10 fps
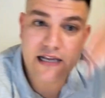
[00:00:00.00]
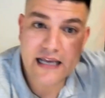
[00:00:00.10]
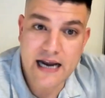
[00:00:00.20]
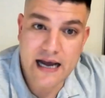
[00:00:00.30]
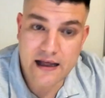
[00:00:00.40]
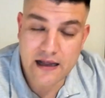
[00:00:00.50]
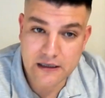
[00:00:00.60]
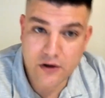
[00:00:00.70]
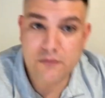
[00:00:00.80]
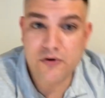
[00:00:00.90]
get a
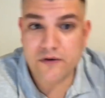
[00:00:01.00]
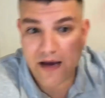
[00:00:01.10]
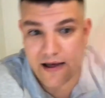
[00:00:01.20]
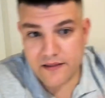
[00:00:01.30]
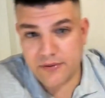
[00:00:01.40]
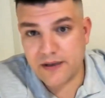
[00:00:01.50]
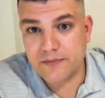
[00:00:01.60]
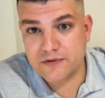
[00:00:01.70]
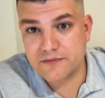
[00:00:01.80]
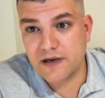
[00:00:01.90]
lot more of other
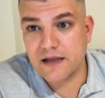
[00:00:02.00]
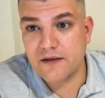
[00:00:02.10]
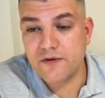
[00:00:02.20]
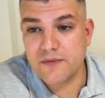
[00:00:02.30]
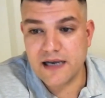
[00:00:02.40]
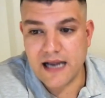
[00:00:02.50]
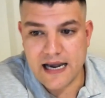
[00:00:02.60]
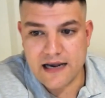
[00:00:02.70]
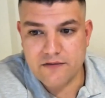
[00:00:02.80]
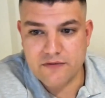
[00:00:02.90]
people's money. If you meet
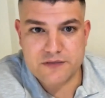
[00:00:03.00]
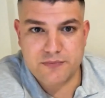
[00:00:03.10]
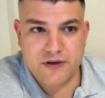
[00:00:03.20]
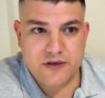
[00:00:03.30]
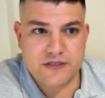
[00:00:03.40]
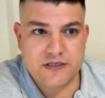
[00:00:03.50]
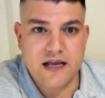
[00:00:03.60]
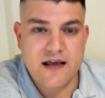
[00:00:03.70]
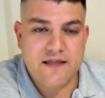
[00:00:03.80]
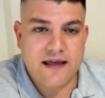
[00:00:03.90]
any rich person,
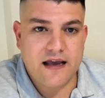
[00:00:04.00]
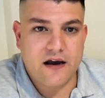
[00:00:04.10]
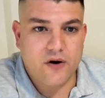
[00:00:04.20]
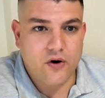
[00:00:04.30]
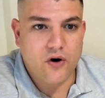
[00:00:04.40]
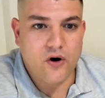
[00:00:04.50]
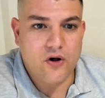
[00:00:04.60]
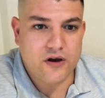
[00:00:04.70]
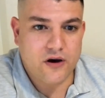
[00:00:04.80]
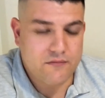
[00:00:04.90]
they are
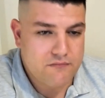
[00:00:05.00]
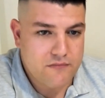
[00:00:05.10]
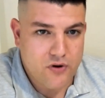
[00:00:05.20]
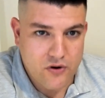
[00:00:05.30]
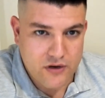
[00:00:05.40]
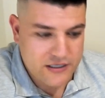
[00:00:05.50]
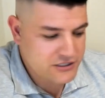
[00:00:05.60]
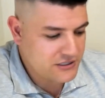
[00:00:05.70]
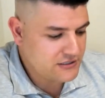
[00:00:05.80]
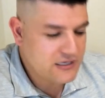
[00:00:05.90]
all got
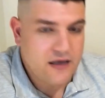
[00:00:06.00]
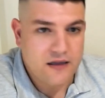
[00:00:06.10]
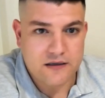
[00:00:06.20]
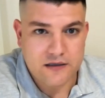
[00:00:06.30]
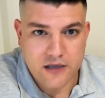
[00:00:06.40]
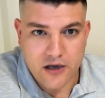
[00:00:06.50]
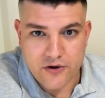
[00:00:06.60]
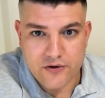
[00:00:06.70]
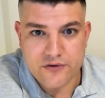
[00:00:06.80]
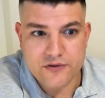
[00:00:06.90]
mortgages,
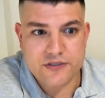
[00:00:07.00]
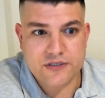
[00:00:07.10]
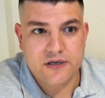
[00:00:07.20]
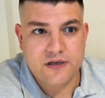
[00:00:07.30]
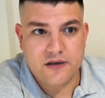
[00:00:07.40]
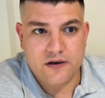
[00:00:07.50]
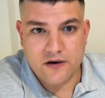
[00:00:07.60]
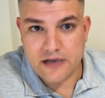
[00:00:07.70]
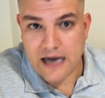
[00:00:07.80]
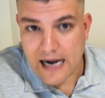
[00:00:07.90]
loans
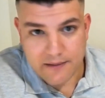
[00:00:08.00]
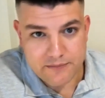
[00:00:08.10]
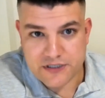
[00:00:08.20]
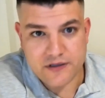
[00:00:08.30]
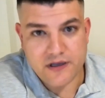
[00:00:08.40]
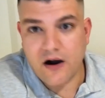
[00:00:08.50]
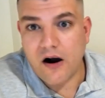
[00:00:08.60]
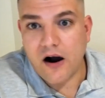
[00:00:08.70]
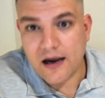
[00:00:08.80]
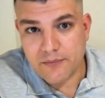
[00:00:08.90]
up to the
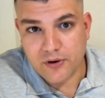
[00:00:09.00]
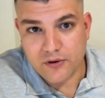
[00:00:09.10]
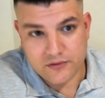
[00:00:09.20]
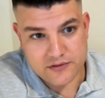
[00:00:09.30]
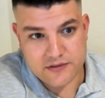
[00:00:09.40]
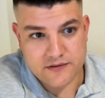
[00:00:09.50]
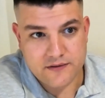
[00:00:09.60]
eyeballs